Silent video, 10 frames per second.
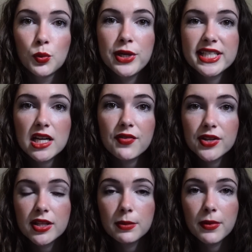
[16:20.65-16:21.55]
We
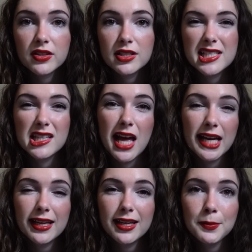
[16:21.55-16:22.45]
discover that the mother is
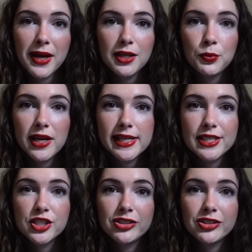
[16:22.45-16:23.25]
lacking in many ways.